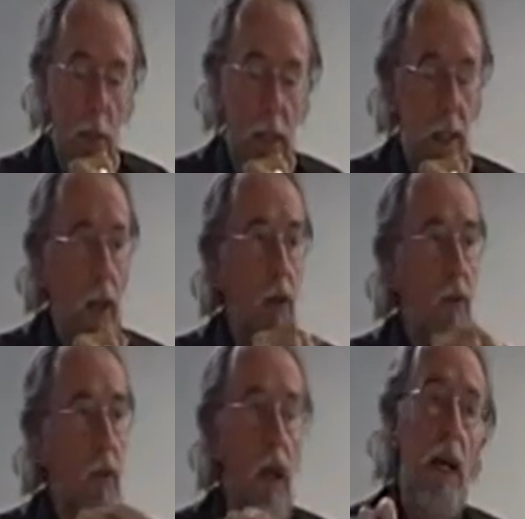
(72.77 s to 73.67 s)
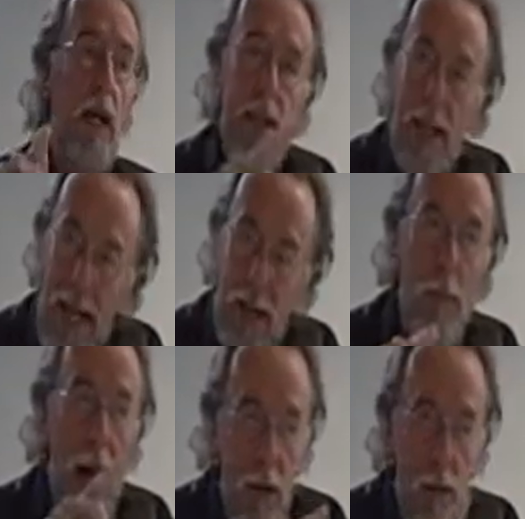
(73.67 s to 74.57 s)
because it connects
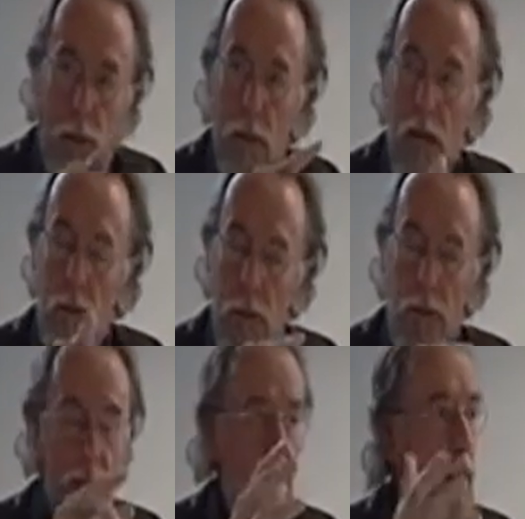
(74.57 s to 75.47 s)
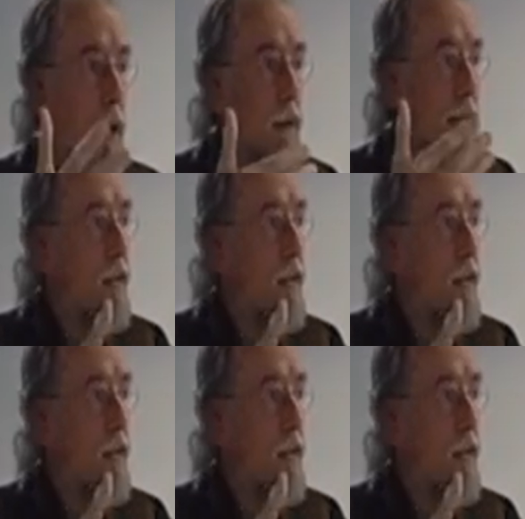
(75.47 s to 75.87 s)
that with what I was saying about the